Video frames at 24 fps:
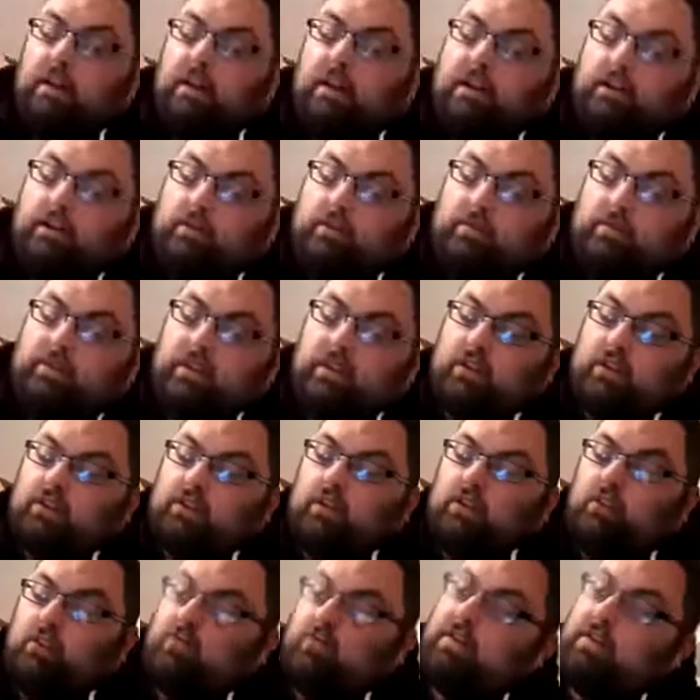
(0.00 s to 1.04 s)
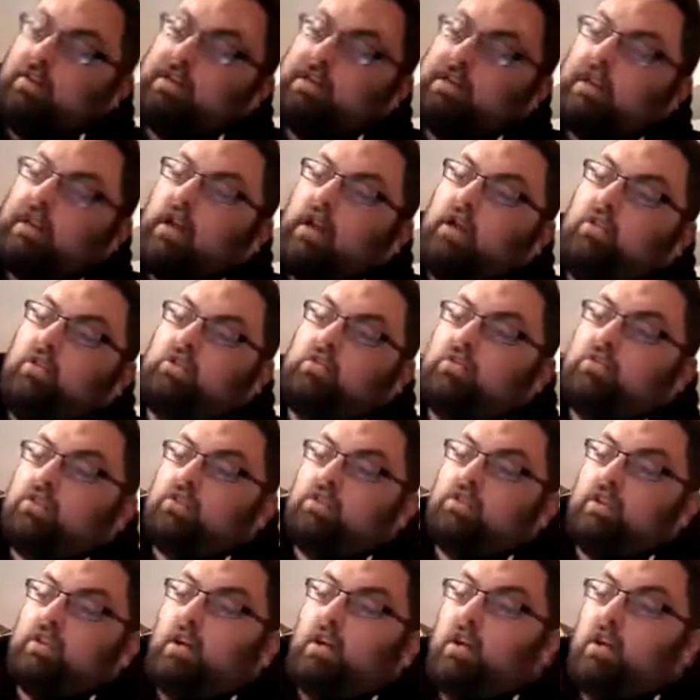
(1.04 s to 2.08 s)
as we've touched on already,
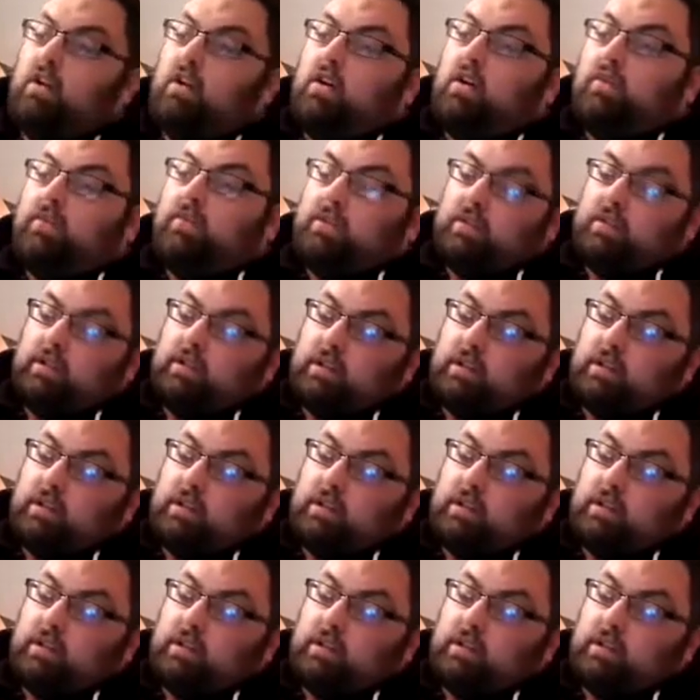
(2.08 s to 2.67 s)
hosts Sloths.